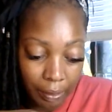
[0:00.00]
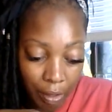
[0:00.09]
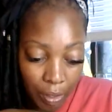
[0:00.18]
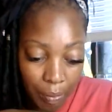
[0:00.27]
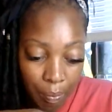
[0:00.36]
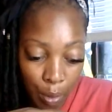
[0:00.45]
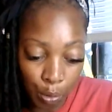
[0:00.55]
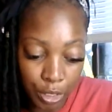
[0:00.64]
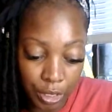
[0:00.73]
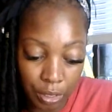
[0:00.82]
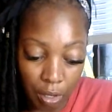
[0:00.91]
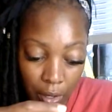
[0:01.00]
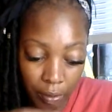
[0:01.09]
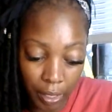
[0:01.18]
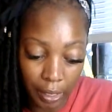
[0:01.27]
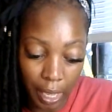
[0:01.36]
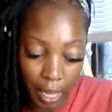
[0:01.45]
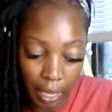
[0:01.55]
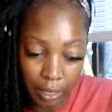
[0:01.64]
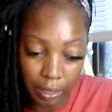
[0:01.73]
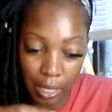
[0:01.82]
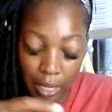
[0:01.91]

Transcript: their emotions are their guide.